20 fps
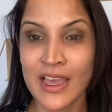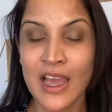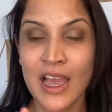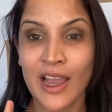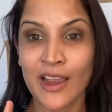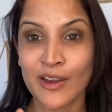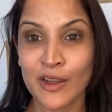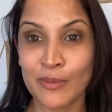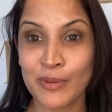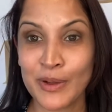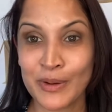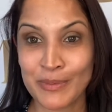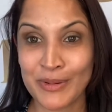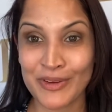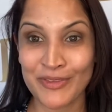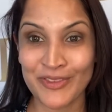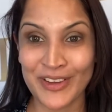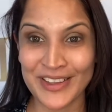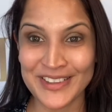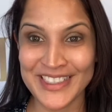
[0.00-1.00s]
I'm gonna put a bit of
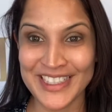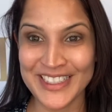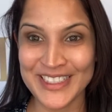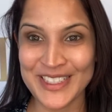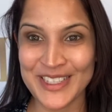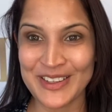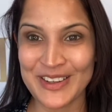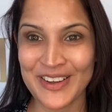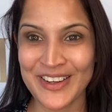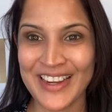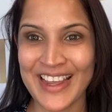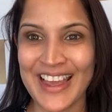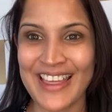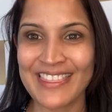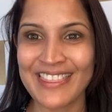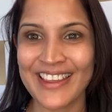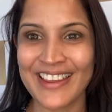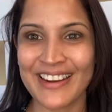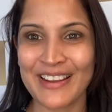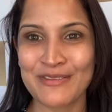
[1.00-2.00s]
foundation on,
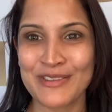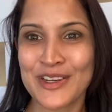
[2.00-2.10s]
and then I'm